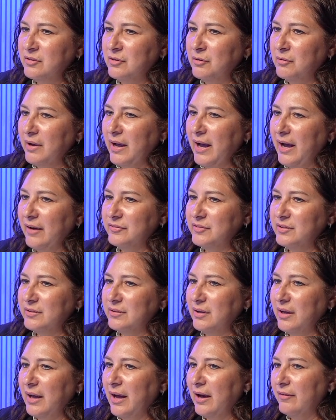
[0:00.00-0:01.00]
You don't have
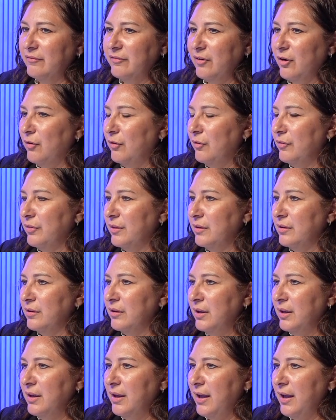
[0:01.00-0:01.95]
to have all the